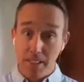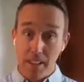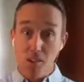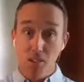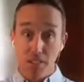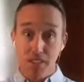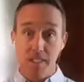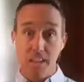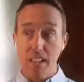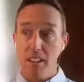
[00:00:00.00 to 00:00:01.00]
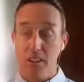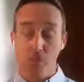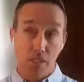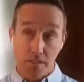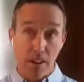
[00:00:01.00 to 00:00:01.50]
They're the state
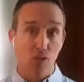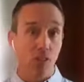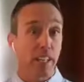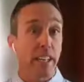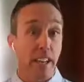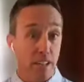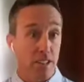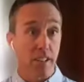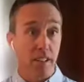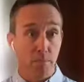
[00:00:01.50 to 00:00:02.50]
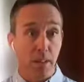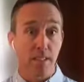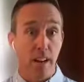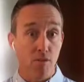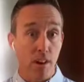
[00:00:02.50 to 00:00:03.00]
or the federal lead agency in
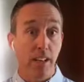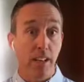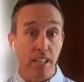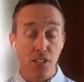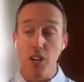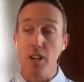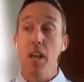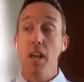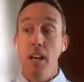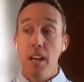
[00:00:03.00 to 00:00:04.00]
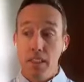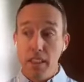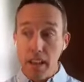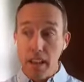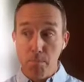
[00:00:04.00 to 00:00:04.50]
pesticide regulation.
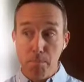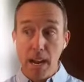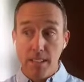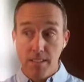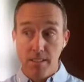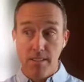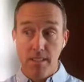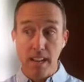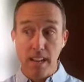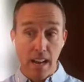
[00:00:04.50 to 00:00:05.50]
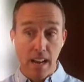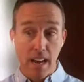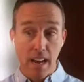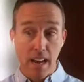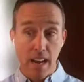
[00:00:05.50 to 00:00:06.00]
They pass that
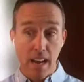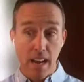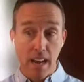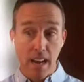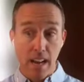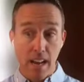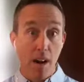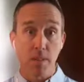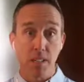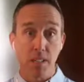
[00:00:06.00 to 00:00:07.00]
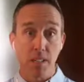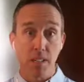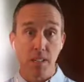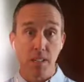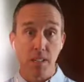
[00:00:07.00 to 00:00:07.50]
down to us through
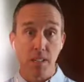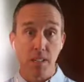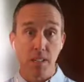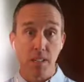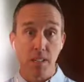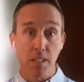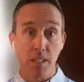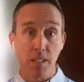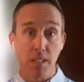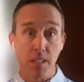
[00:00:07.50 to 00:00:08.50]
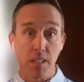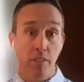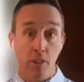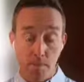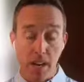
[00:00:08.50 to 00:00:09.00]
primacy, and we do that through a cooperative
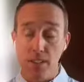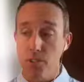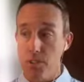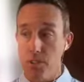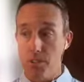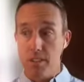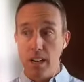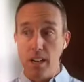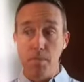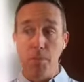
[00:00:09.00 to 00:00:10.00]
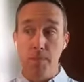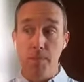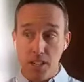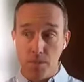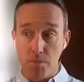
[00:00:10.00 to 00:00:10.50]
agreement and through this
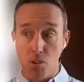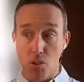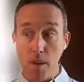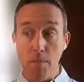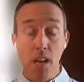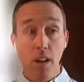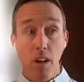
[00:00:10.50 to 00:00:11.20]
implementation program.